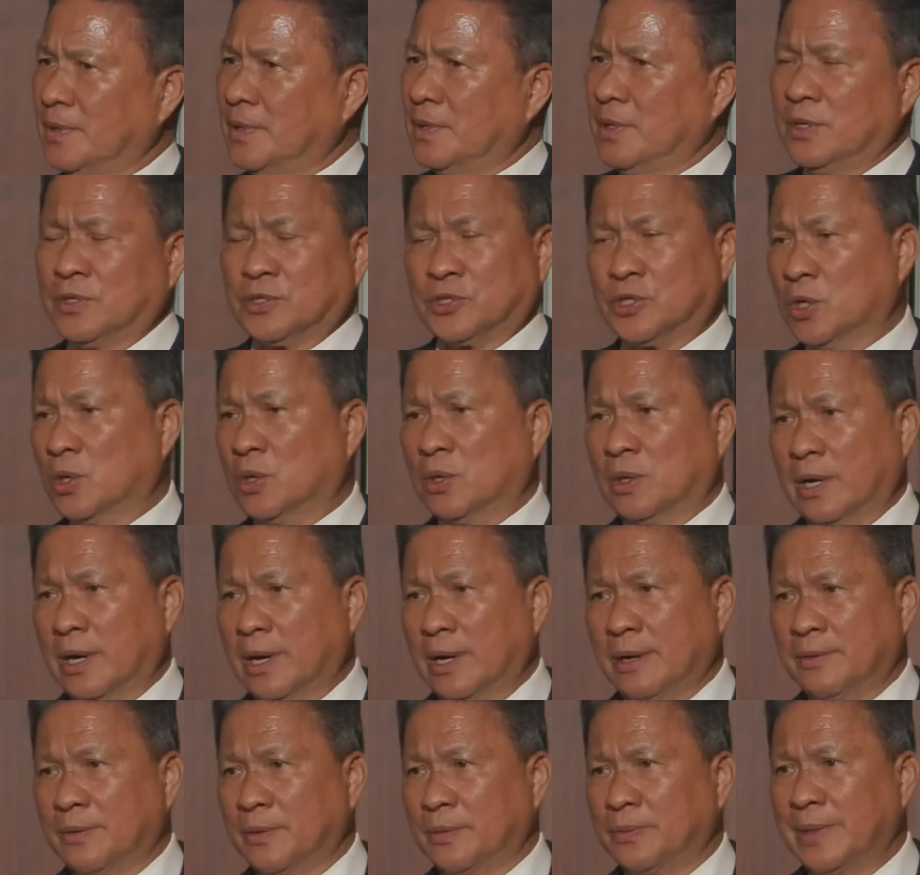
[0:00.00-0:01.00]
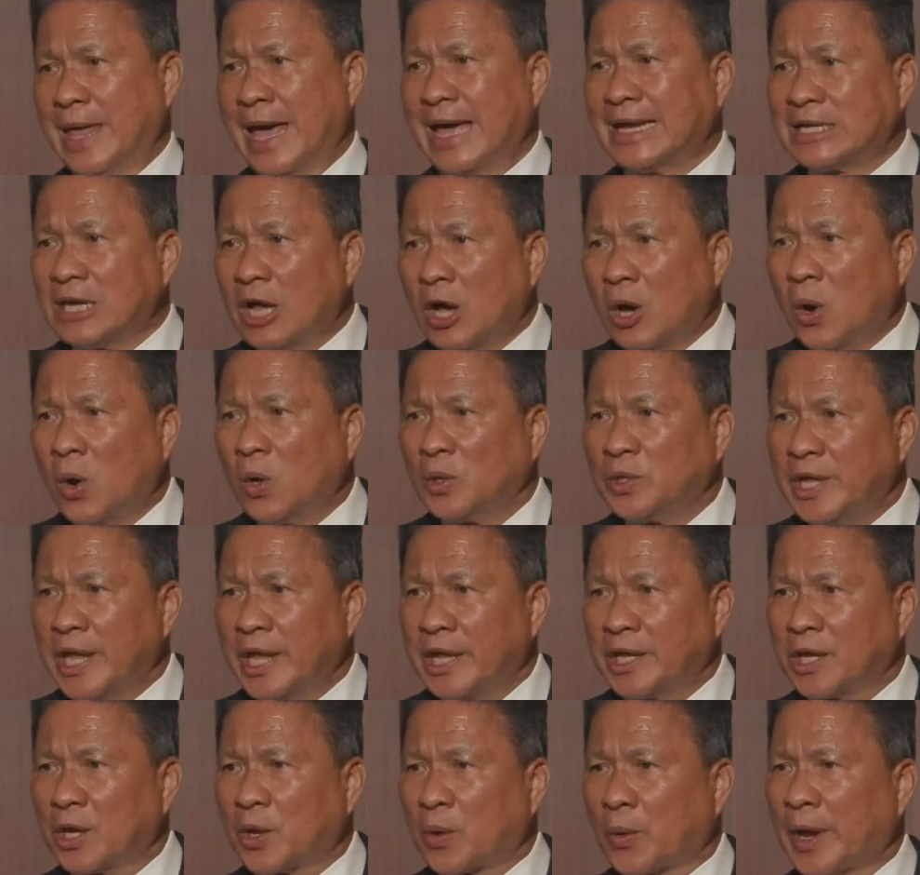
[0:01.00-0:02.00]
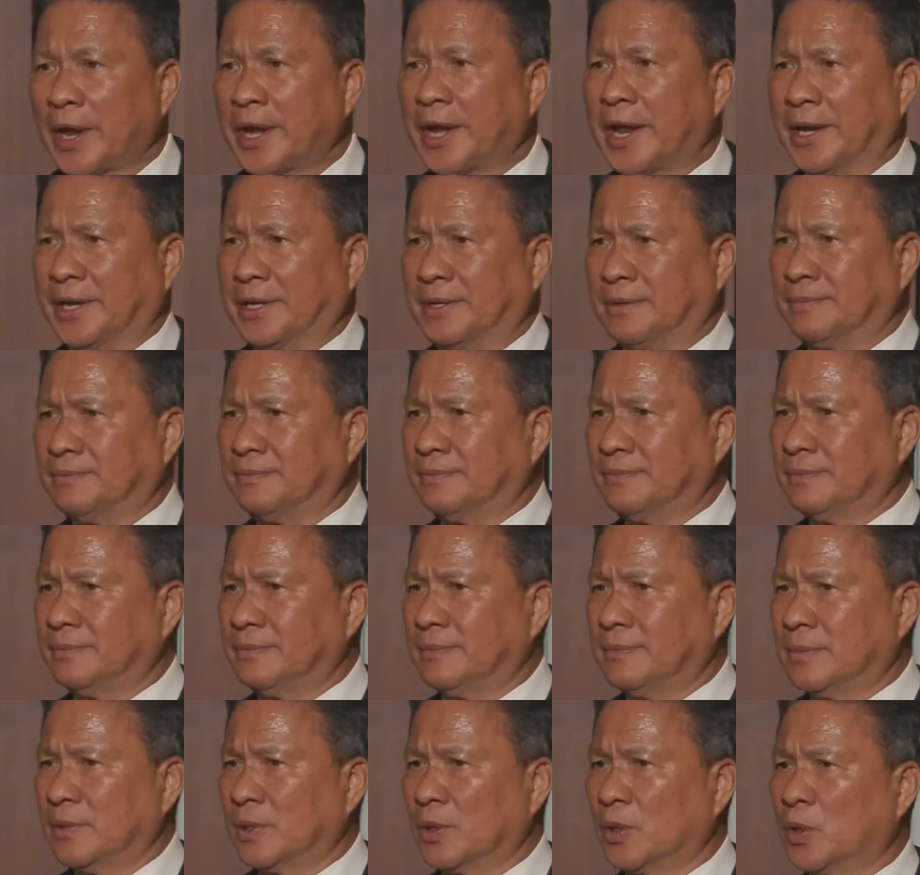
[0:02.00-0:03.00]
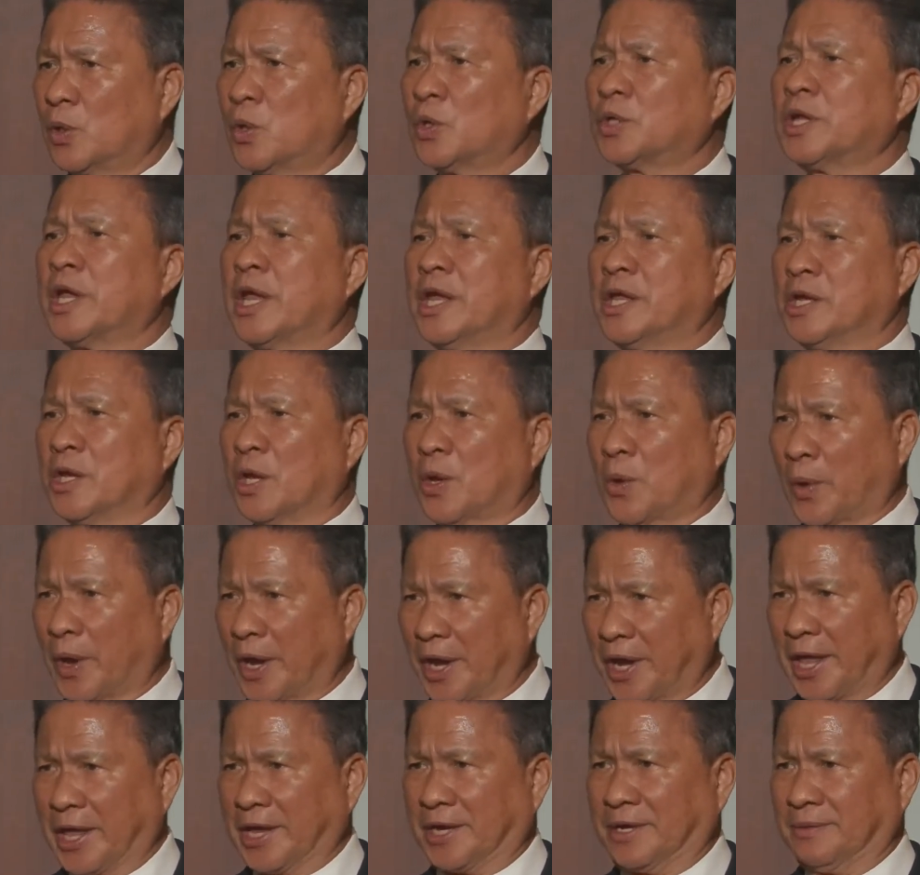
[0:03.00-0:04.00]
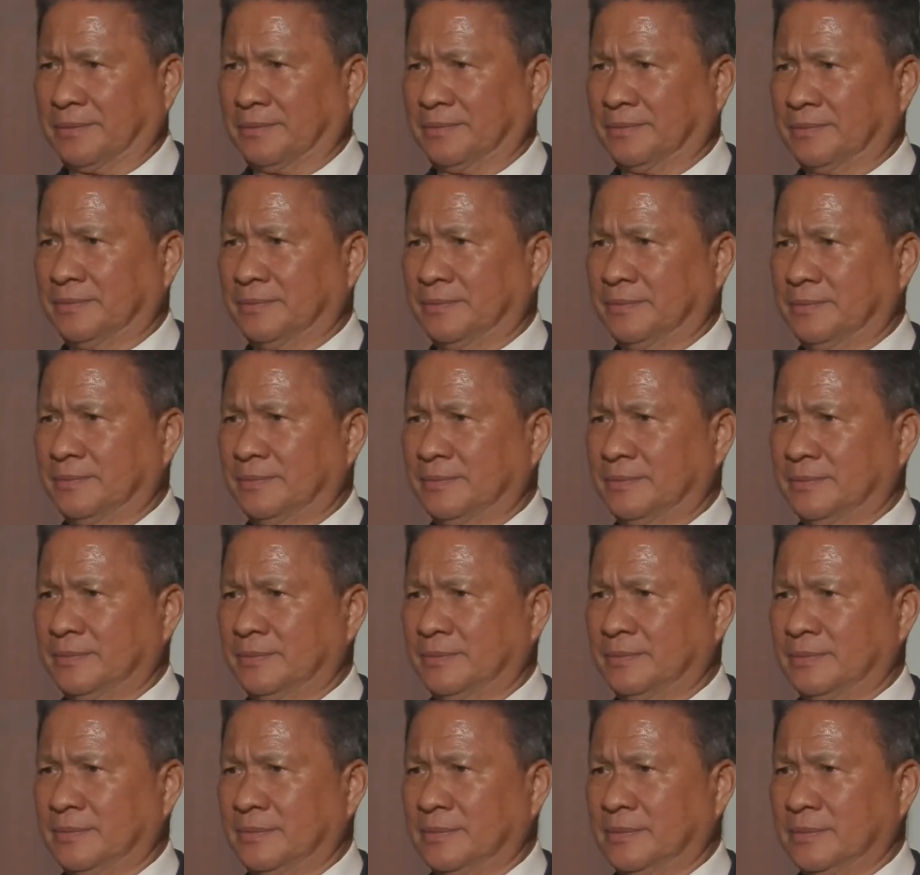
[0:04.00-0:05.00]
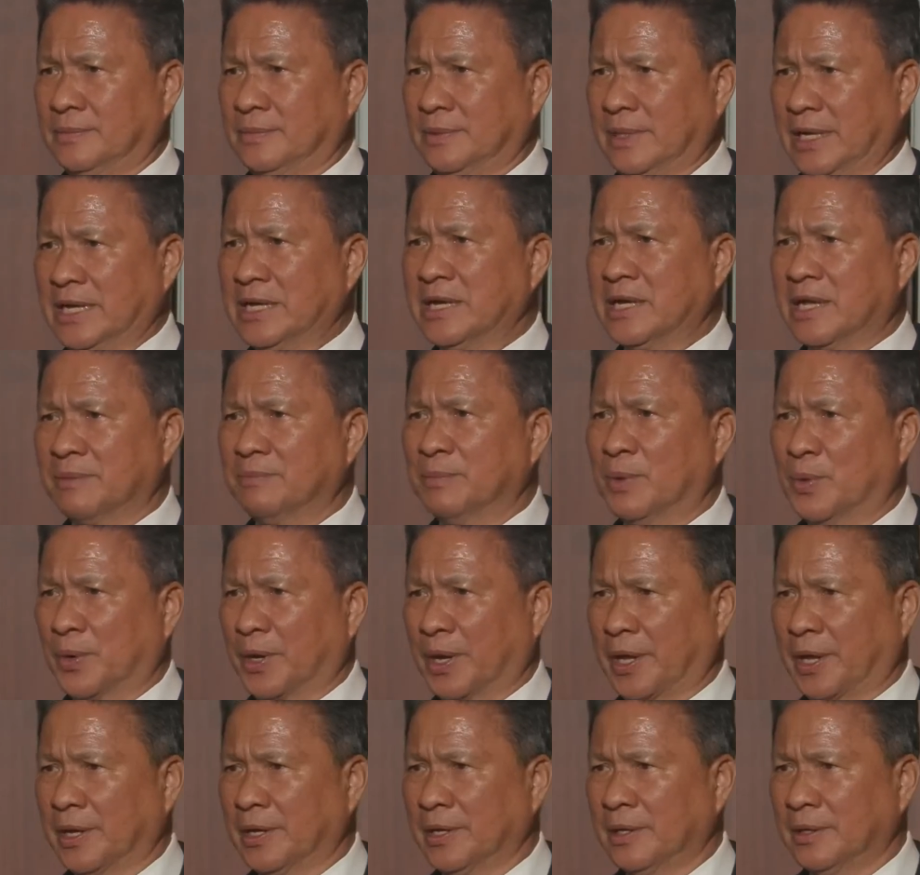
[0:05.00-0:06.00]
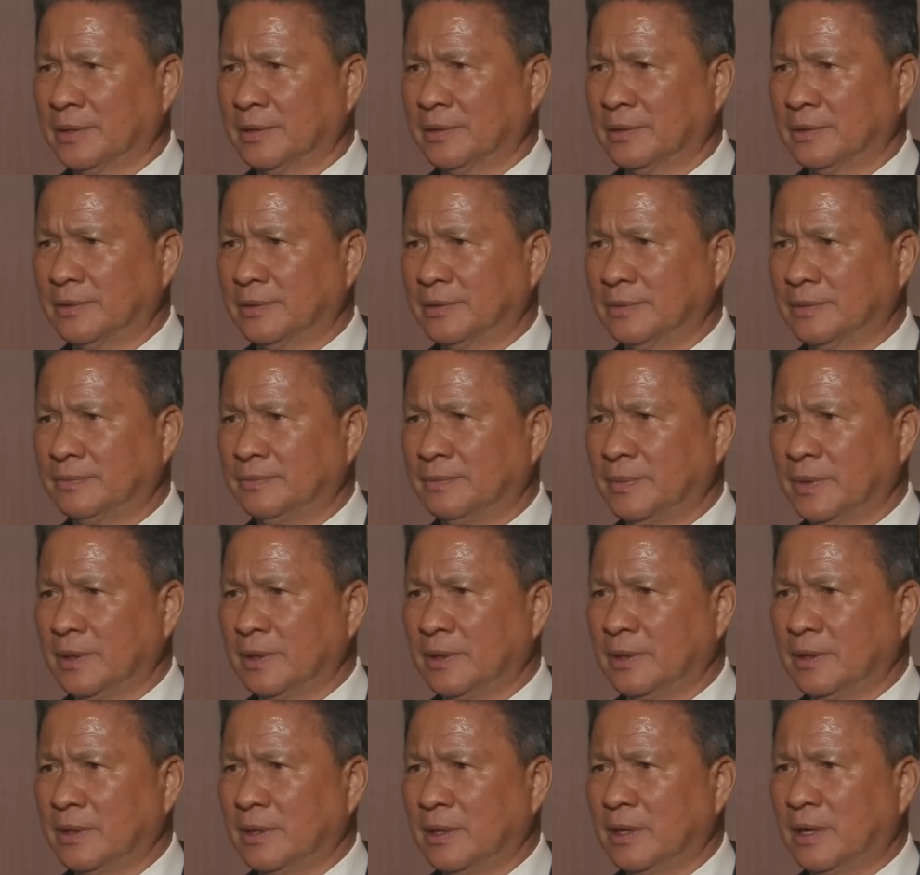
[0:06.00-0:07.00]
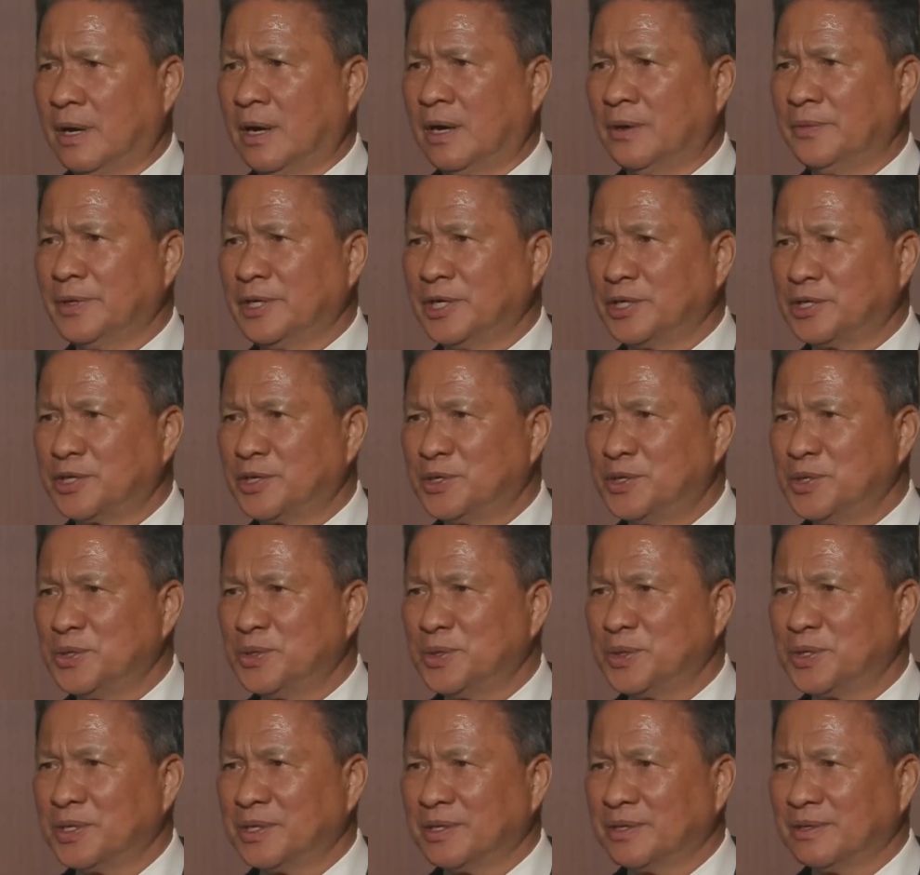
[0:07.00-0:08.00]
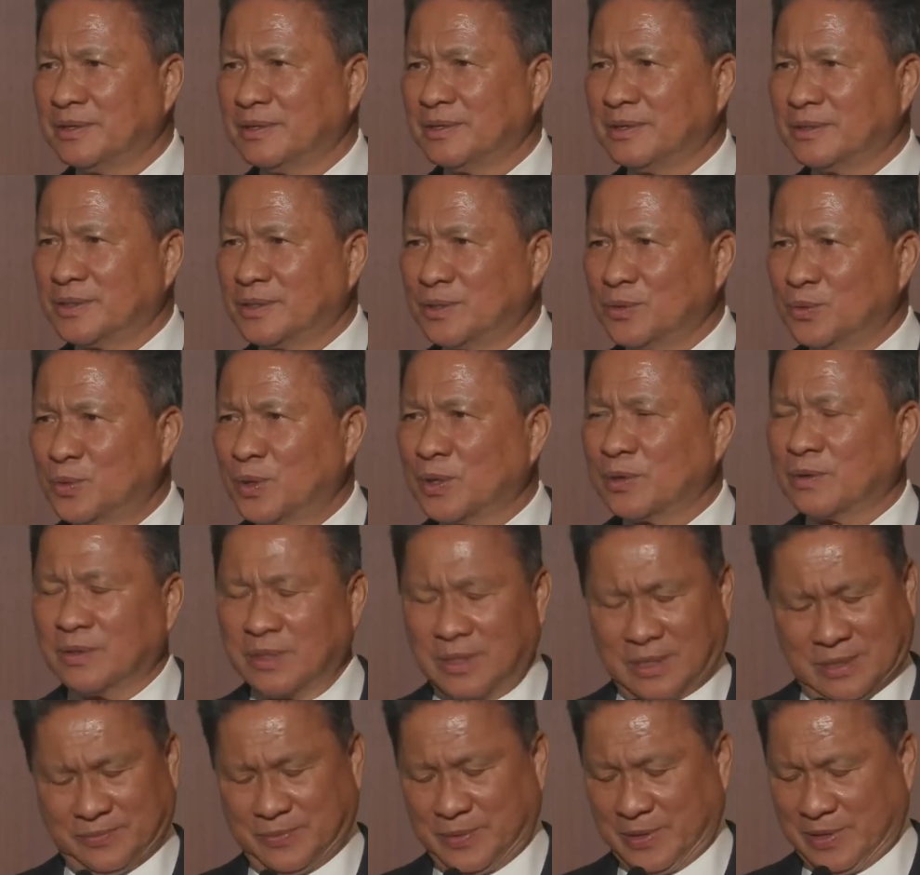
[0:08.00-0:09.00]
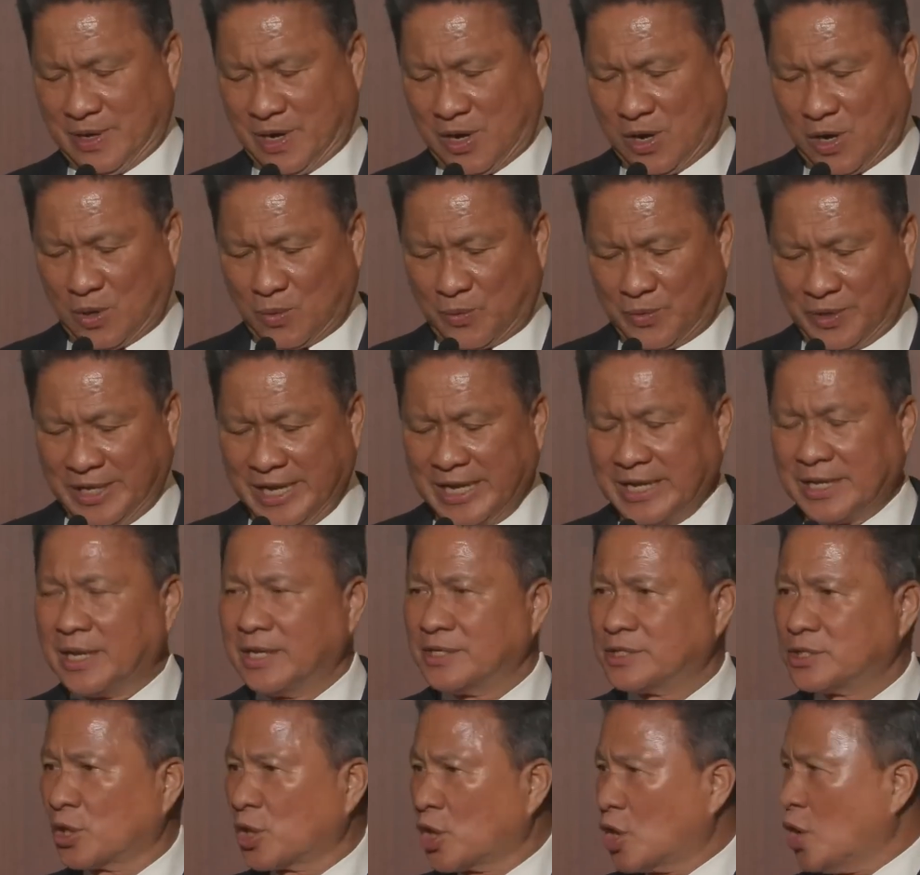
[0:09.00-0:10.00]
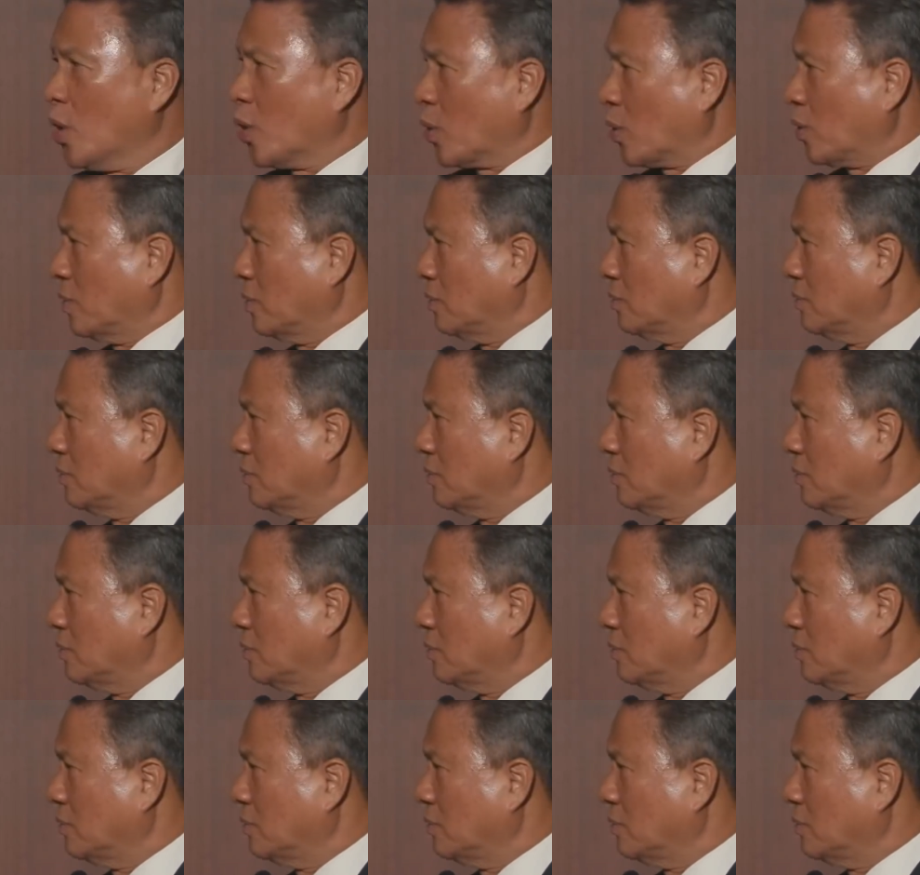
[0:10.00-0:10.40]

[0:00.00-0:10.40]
So that all the ingredient, good ingredient in Cambodia. All we need to do is to work, uh, all we need is a cook.